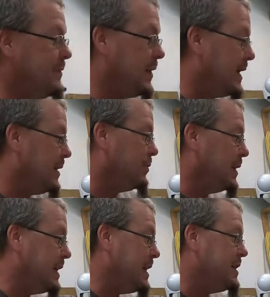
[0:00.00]
and find out
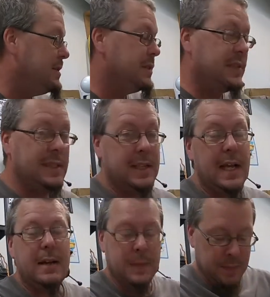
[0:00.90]
what they use and this and
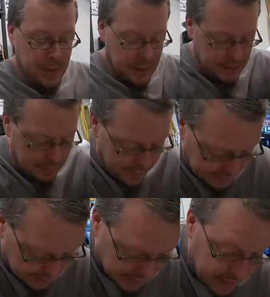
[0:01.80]
that. So
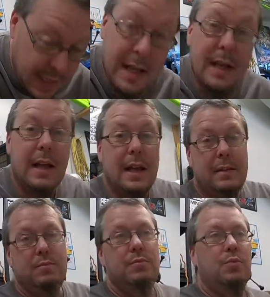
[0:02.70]
basically,
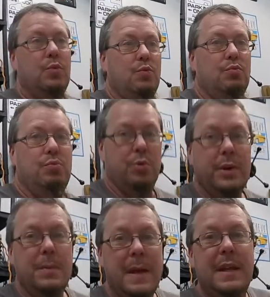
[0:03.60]

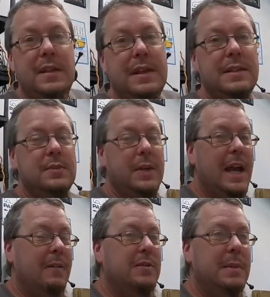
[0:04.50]
we're gonna make things. We
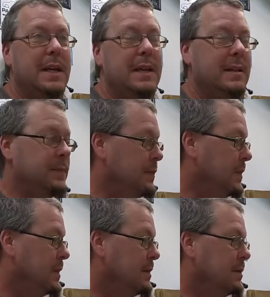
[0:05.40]
have to make it.
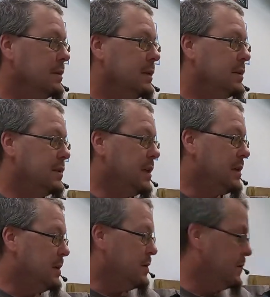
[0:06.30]

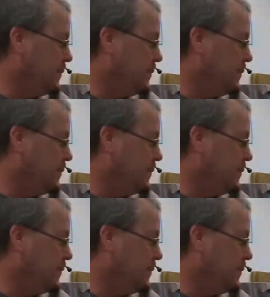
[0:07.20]
So